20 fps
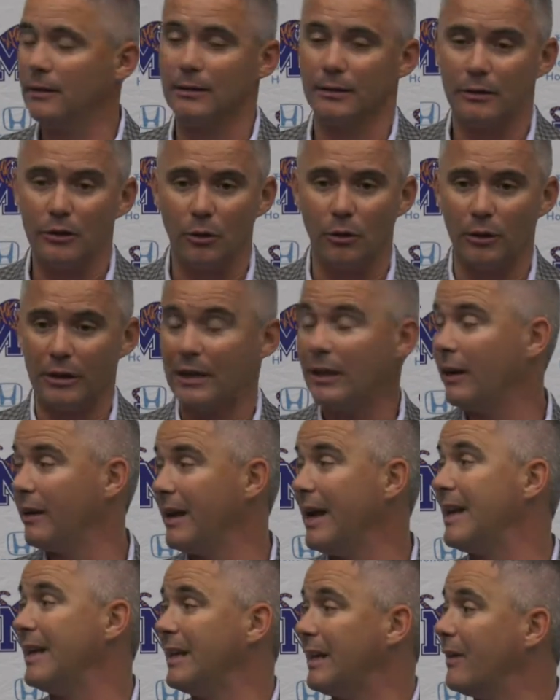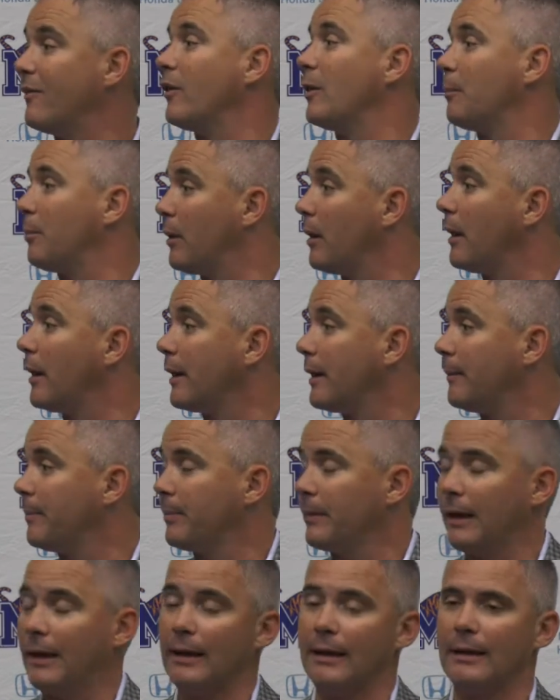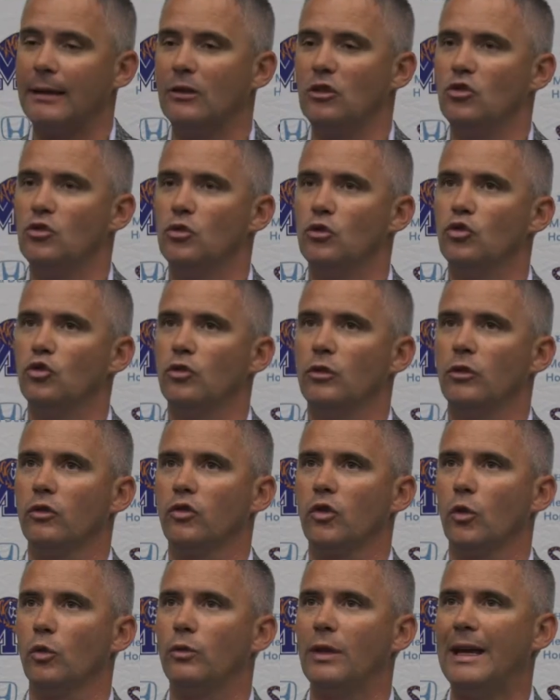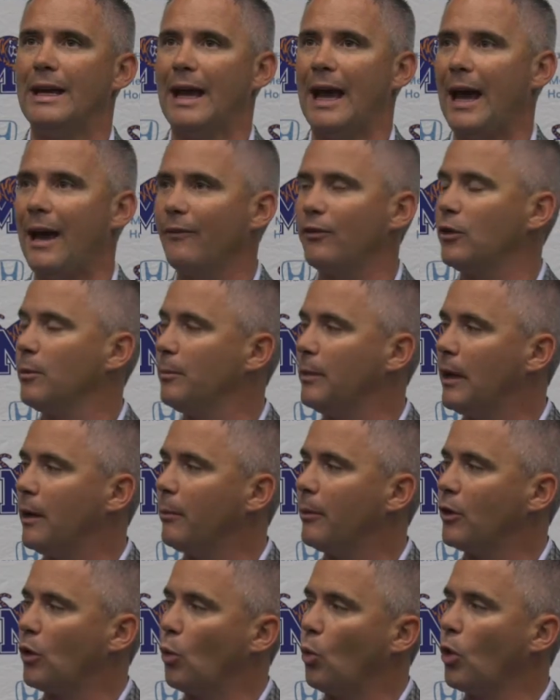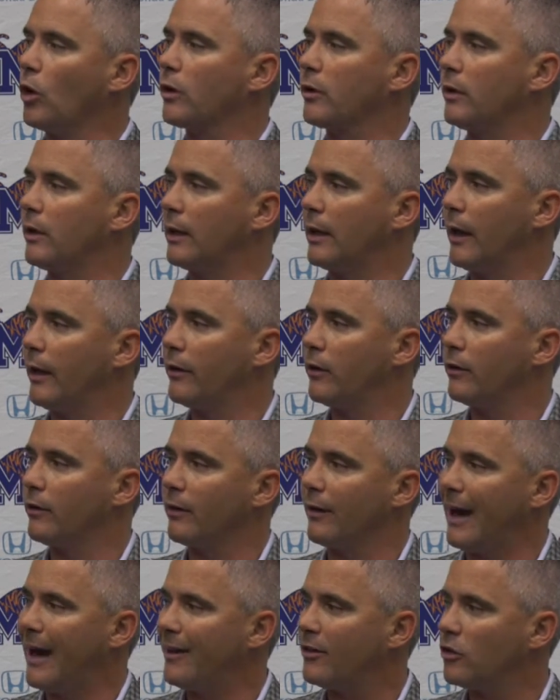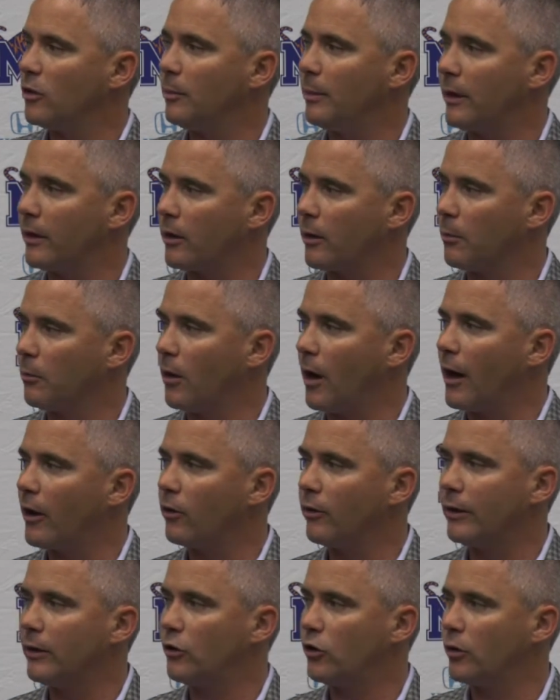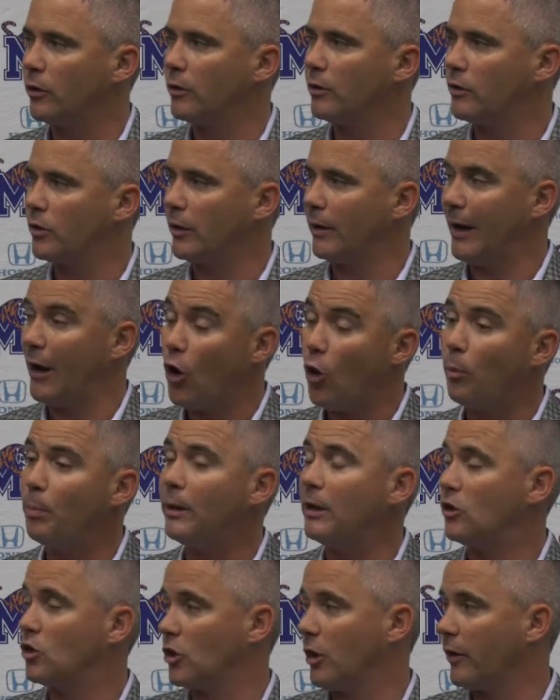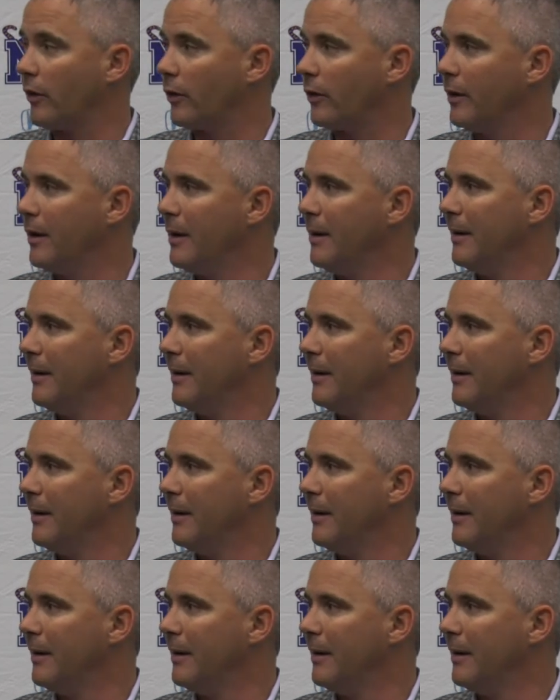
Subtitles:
you know, on any given play. And so they have to be able to work together. There has to be a camaraderie to help each other,